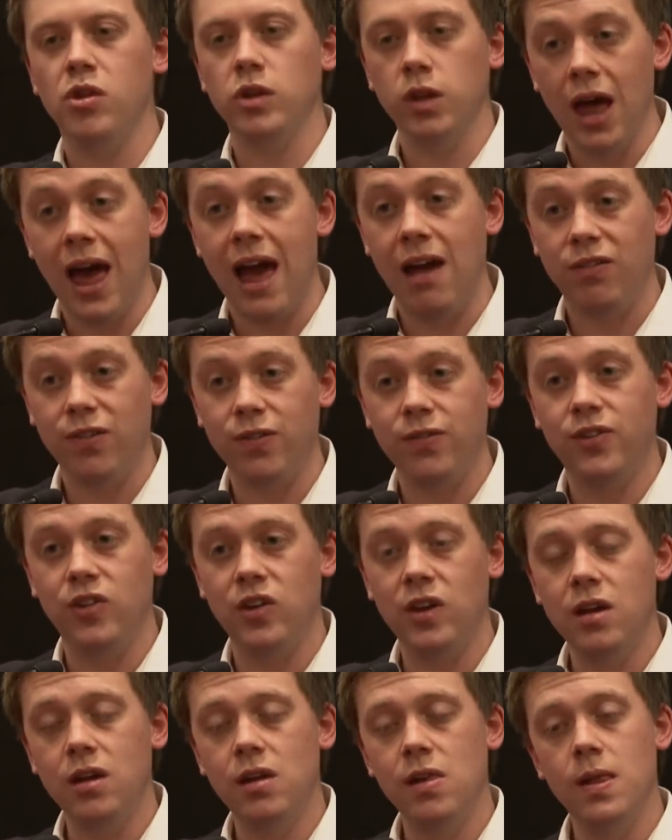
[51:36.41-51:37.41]
left
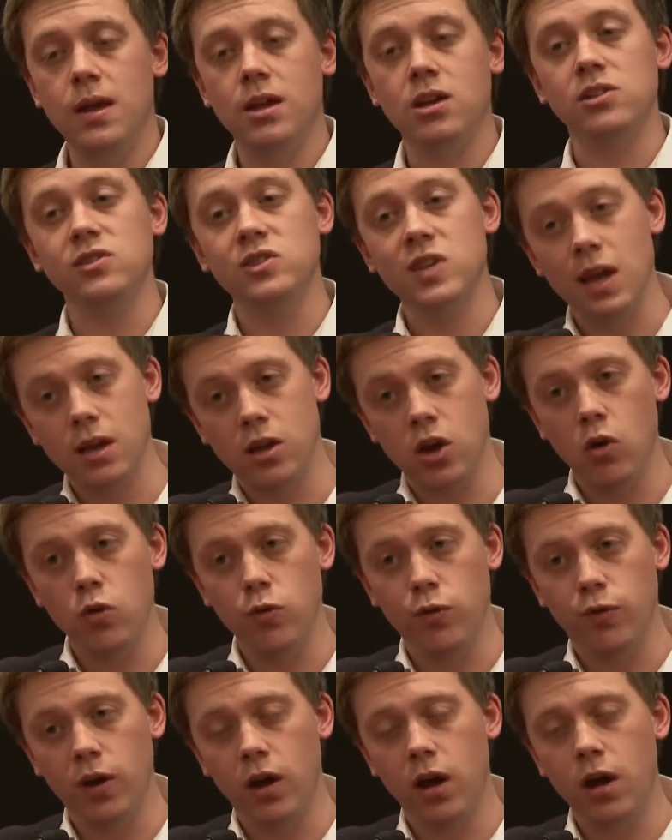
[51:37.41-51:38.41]
can take
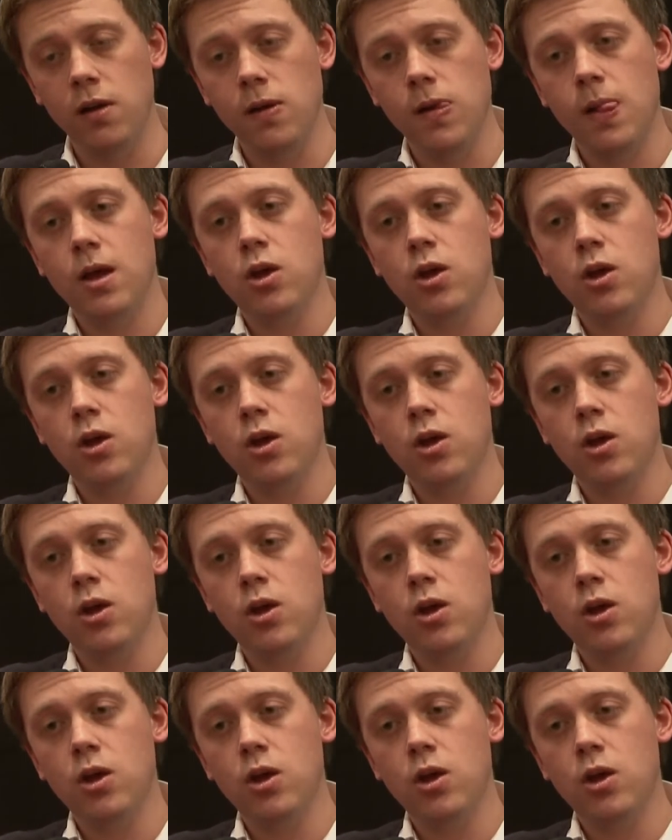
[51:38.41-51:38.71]
over,